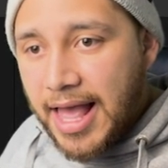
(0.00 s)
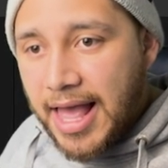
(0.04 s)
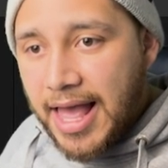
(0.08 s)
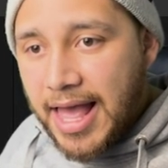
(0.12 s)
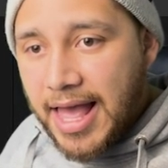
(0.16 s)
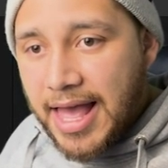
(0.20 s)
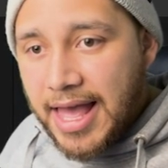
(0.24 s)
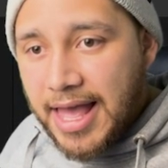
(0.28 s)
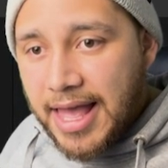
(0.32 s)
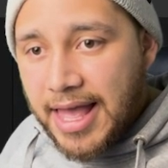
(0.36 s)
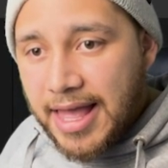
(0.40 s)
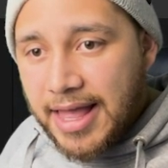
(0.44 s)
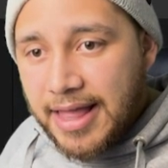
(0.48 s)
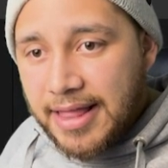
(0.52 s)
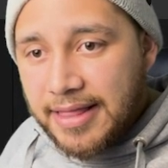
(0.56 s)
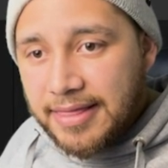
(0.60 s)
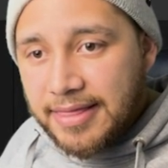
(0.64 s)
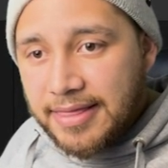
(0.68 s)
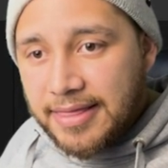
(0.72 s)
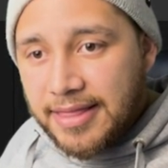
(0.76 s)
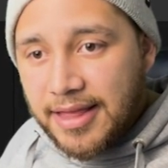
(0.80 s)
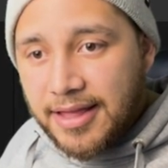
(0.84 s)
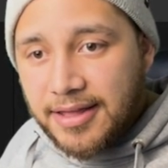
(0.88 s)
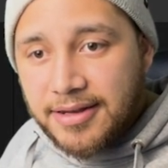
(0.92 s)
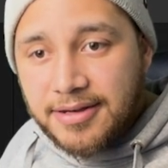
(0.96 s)

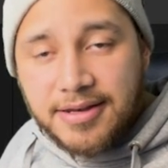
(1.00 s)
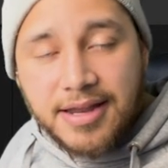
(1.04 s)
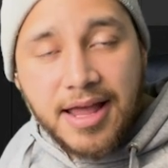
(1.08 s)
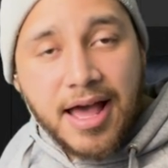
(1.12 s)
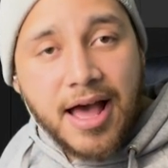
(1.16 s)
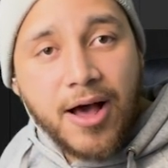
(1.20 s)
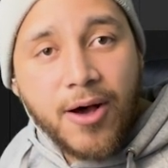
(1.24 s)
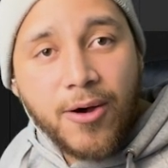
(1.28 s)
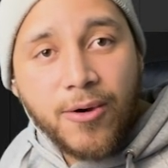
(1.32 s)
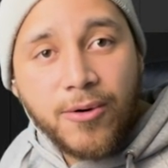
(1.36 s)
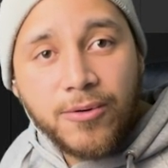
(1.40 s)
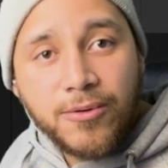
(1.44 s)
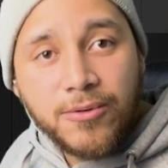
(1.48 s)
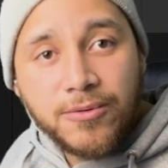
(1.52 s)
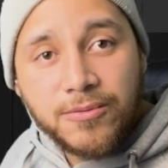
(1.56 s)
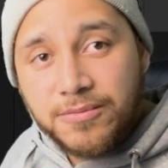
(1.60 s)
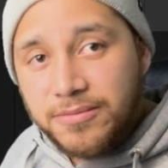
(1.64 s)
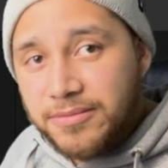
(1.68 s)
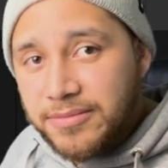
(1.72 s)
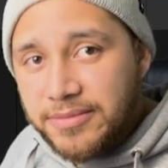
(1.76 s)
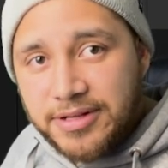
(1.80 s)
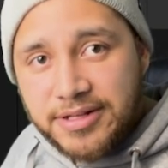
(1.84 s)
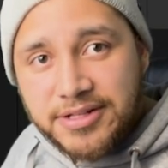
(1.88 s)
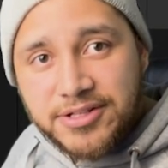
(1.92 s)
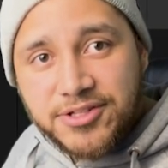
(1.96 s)
And now
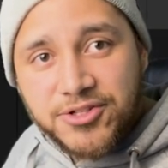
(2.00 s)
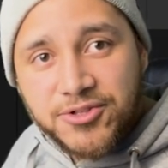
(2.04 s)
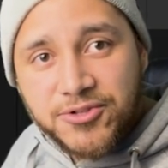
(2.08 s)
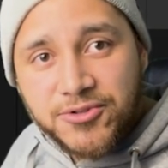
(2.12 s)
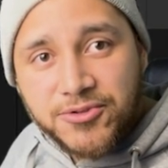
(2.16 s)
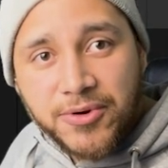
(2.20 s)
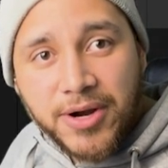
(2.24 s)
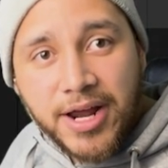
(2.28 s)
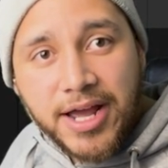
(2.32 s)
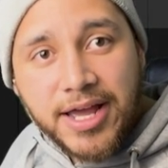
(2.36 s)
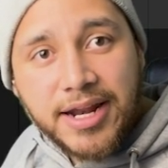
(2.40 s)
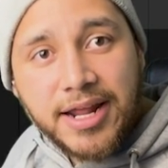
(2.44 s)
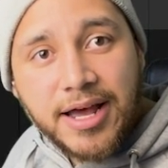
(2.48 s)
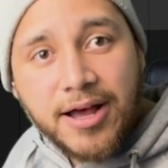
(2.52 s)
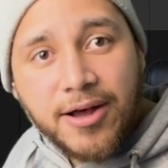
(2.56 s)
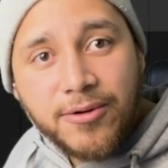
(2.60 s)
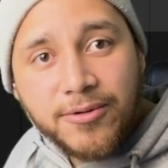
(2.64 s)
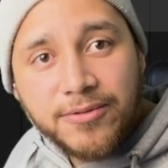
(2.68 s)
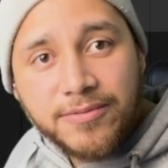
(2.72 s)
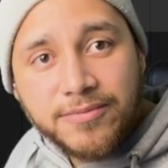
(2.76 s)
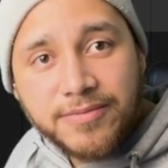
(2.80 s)
let's try it out